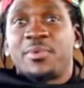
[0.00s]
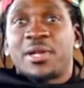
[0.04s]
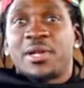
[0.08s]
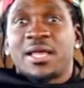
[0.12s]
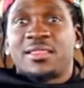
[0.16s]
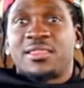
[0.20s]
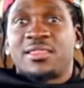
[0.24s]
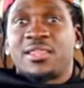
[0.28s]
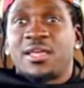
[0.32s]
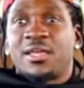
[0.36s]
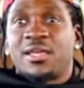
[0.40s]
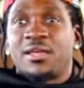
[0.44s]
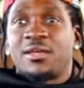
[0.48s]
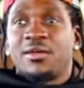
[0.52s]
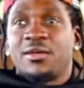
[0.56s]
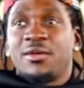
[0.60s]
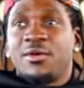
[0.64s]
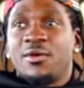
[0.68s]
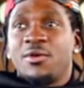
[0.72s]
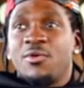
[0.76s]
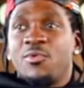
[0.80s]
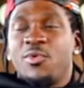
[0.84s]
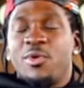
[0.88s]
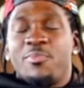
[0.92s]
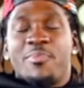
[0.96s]
but I think
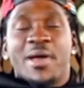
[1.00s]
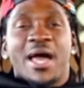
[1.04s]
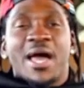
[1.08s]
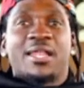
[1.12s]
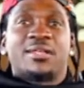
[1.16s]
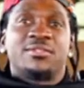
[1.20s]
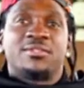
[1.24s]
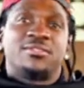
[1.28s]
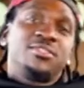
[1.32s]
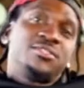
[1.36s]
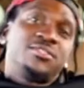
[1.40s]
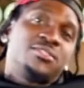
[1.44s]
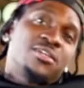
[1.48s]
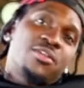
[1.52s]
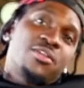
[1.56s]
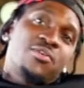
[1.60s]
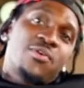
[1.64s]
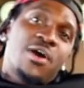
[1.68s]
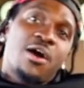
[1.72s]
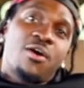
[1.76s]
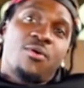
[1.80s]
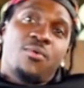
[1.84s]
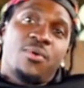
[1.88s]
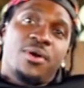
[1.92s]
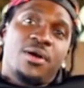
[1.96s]
we balance each
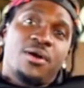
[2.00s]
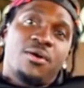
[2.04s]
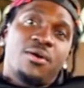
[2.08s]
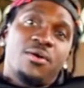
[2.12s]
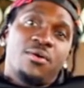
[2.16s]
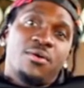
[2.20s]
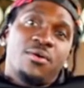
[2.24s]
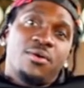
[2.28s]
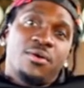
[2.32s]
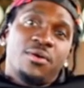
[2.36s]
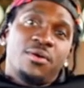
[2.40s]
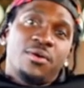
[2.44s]
other out well,